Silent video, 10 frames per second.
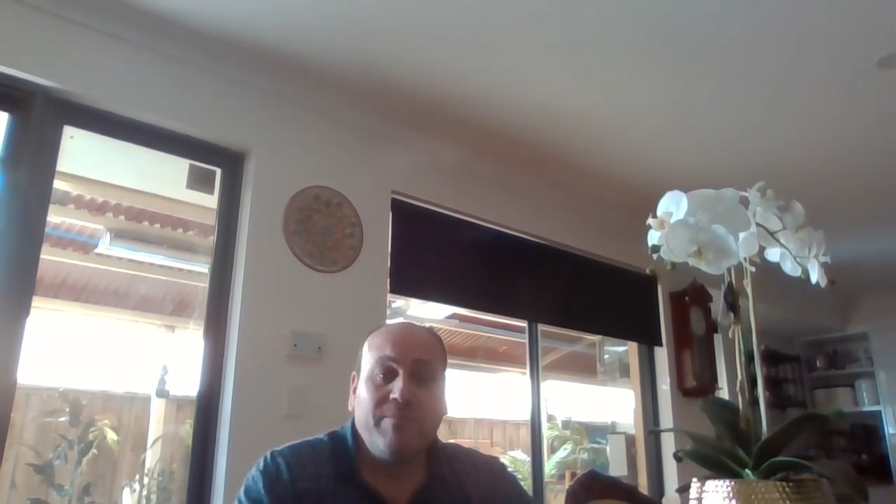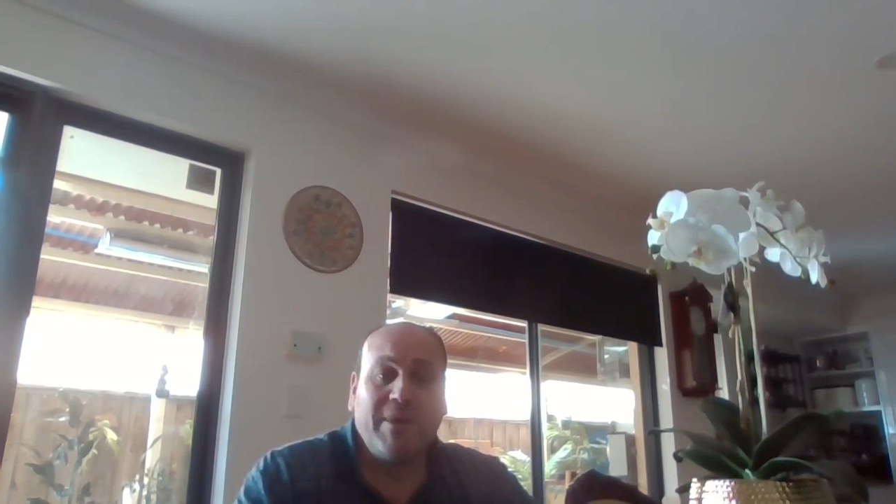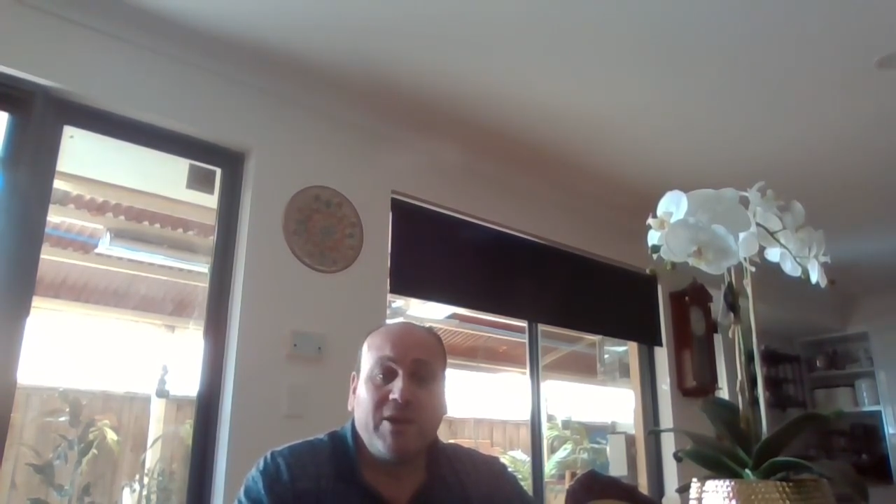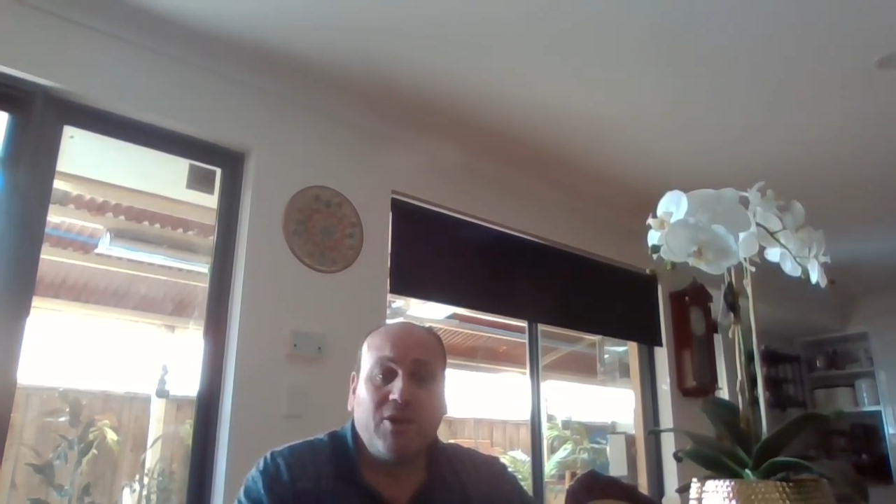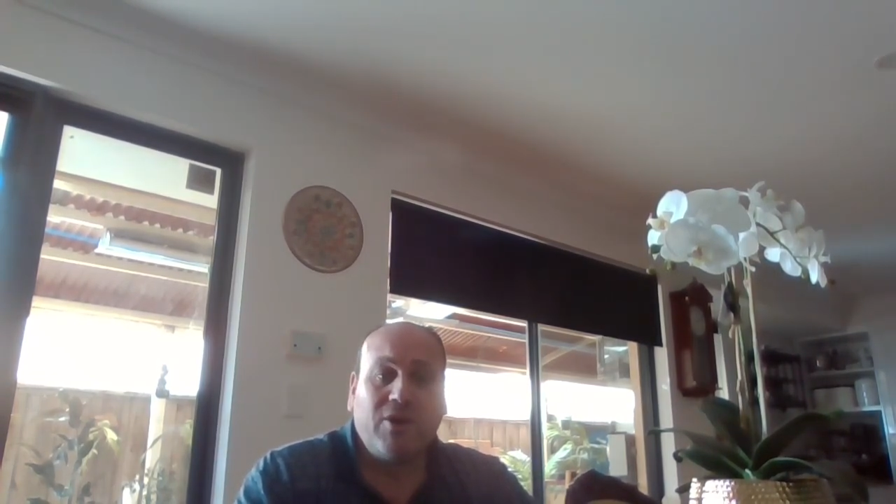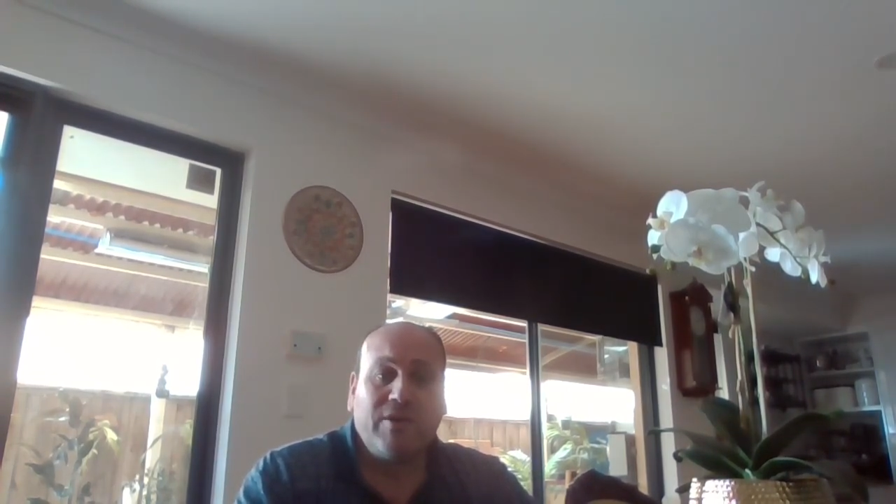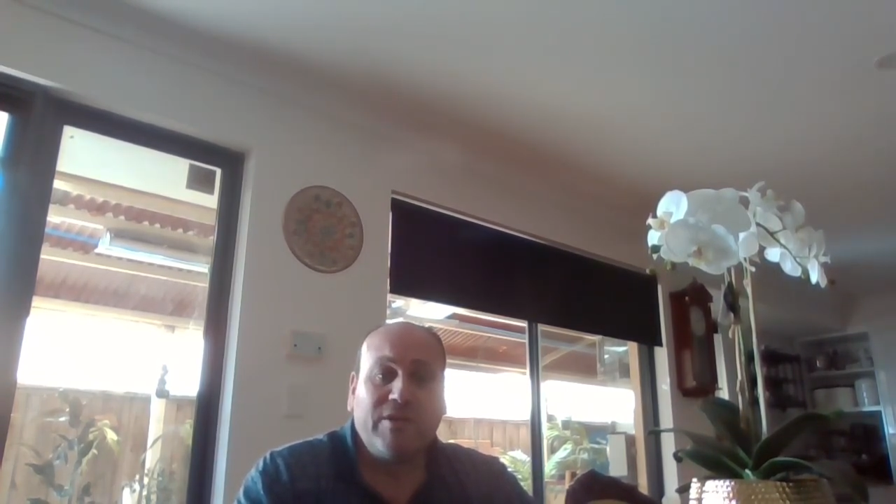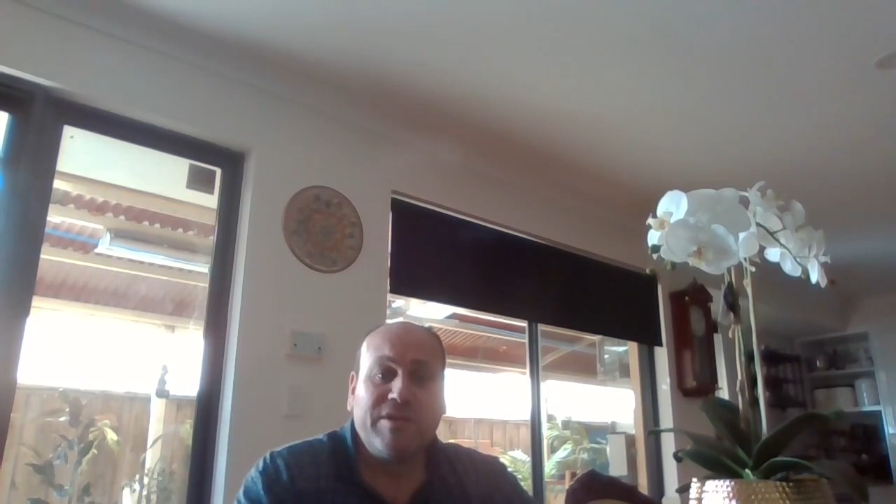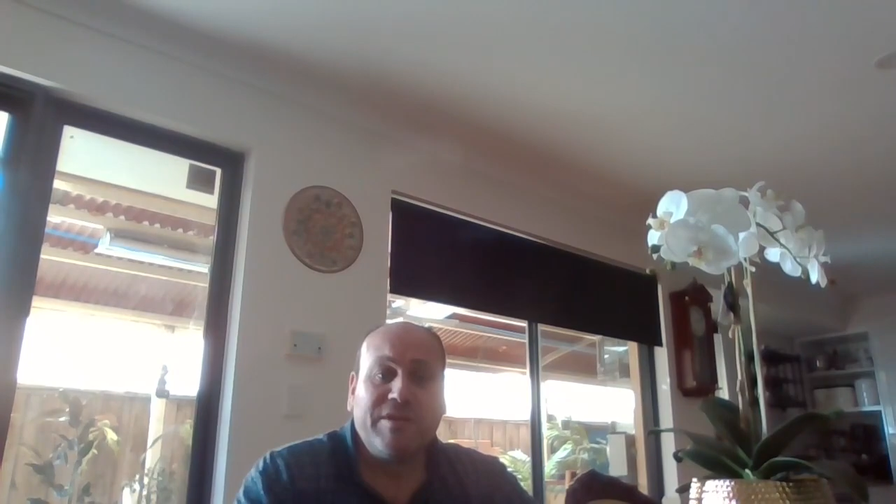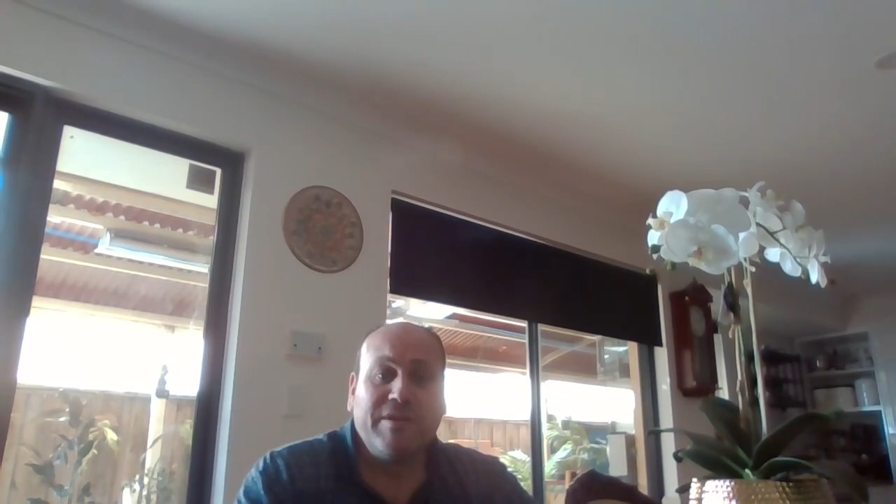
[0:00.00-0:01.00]

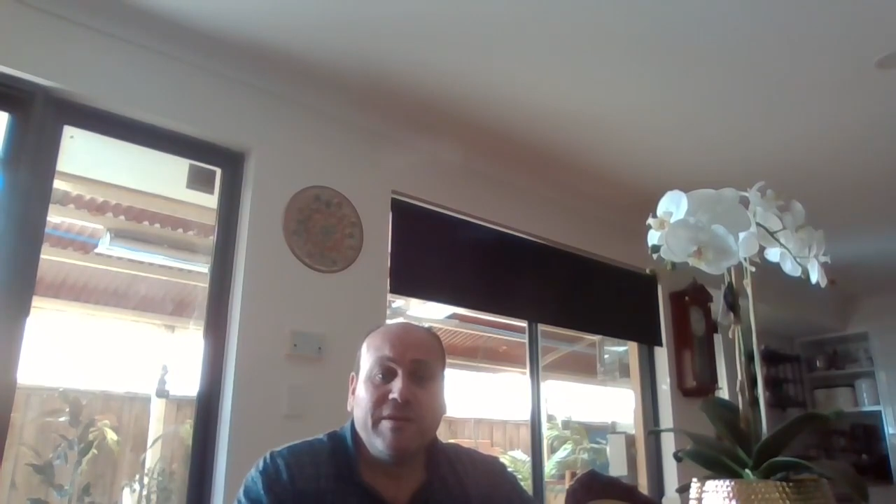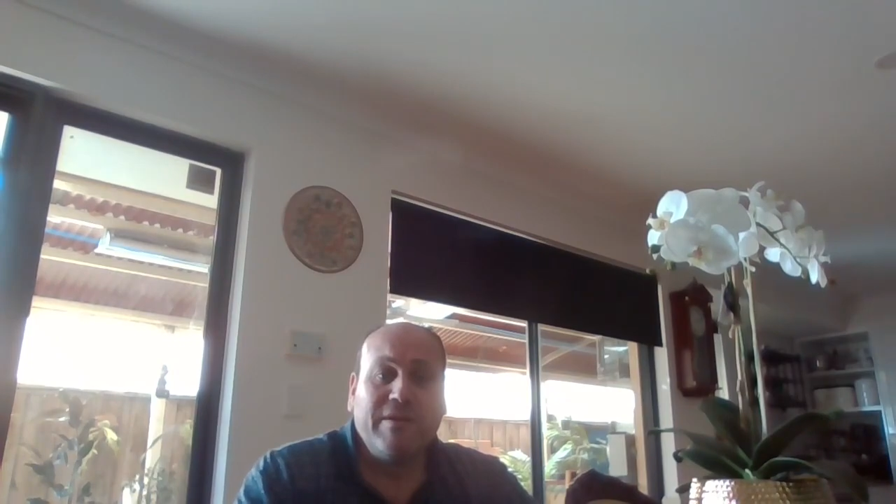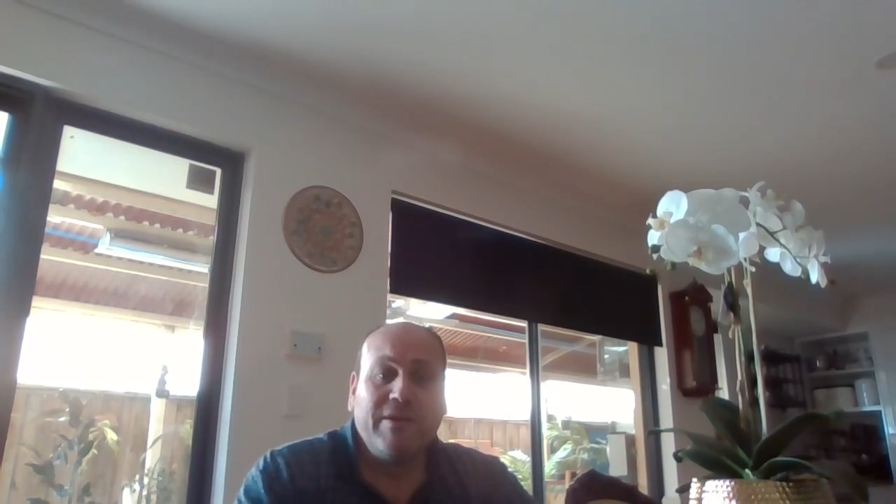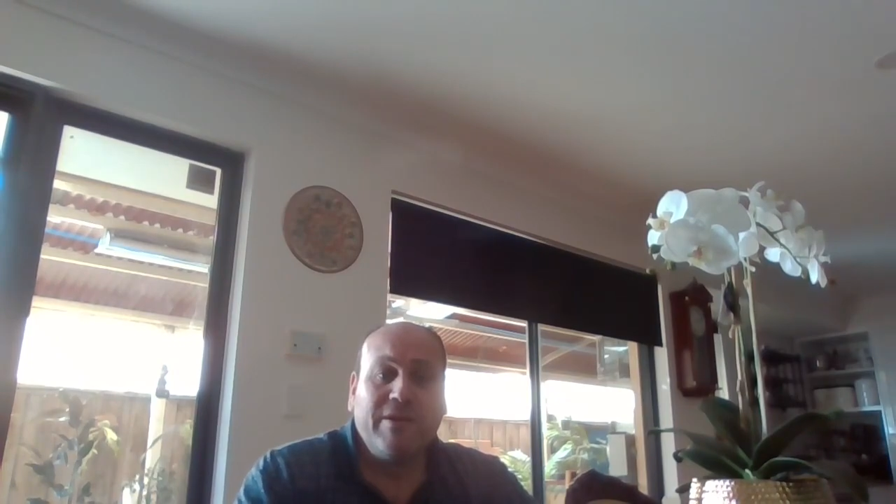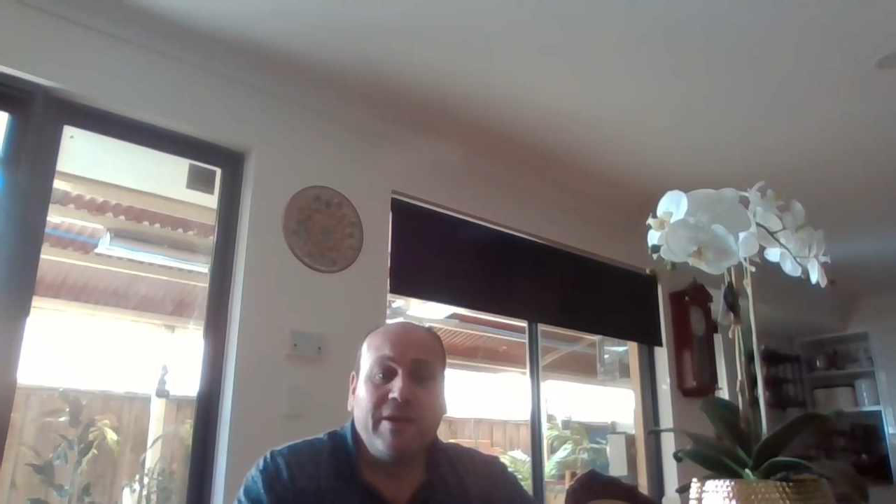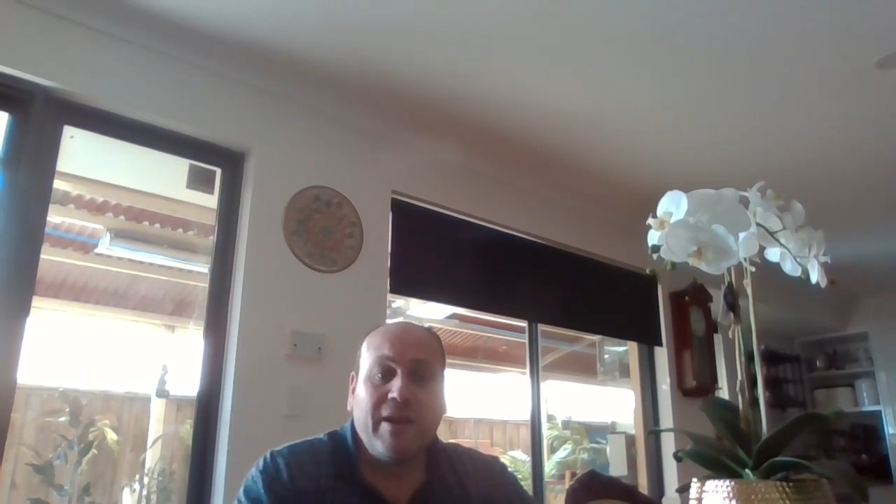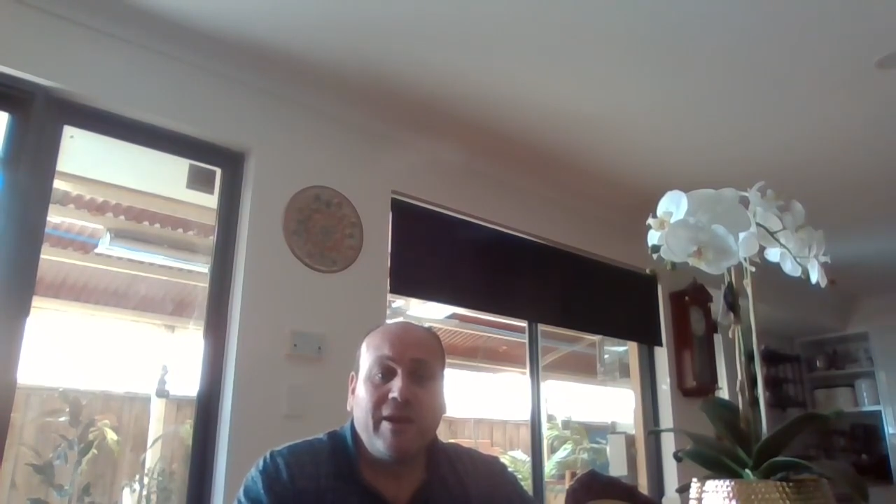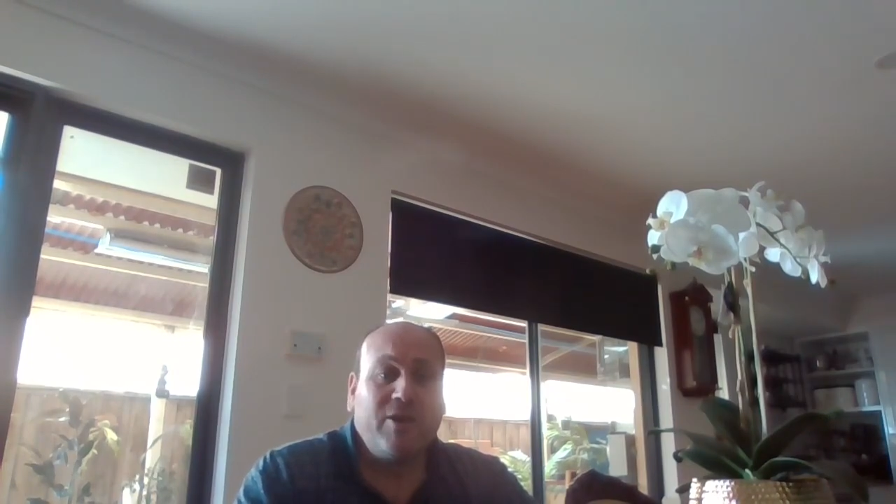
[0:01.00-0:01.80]
because uh,